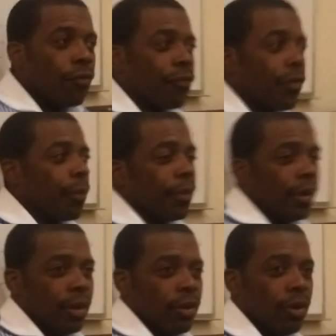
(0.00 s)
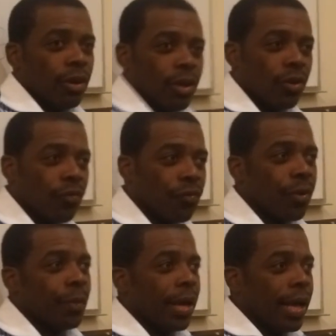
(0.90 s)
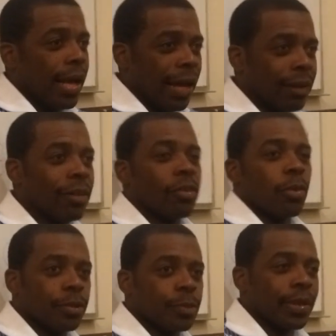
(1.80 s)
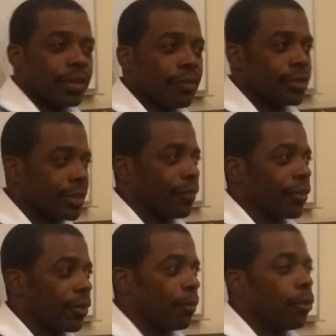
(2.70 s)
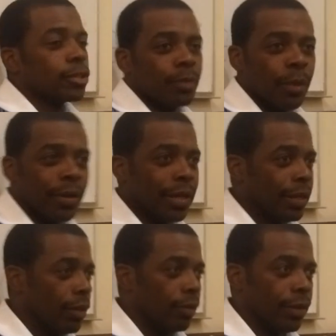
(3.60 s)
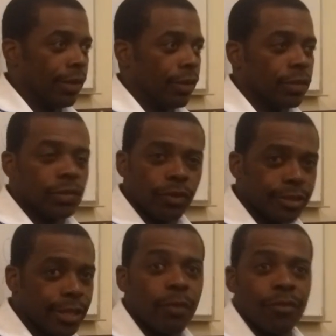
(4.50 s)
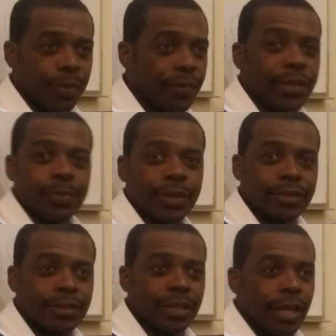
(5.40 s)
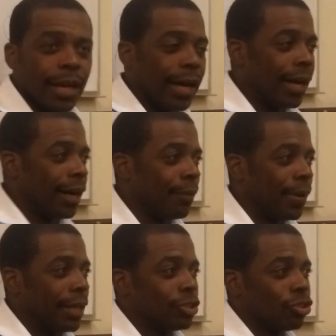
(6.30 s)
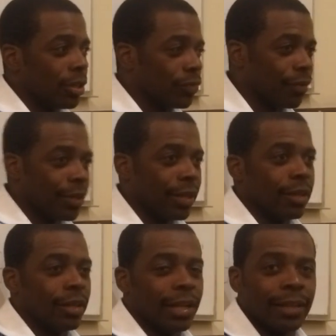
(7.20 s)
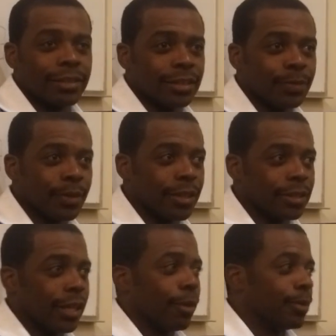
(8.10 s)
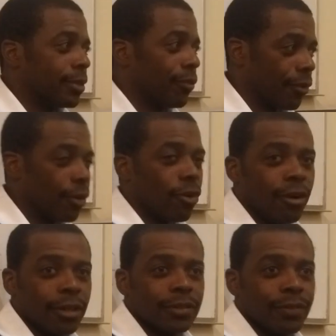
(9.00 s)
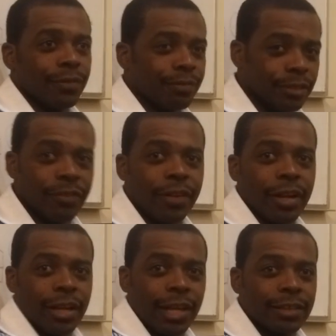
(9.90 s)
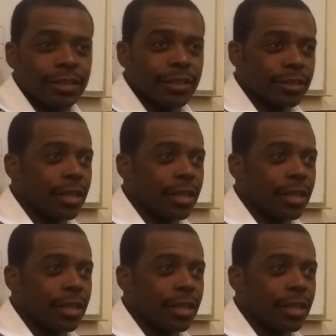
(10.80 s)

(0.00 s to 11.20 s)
There's an opportunity there. From that analytical perspective, it's difficult. Most of my money has always came from investments. Um, I charge for the analysis because it helps defer the cost of generating analysis.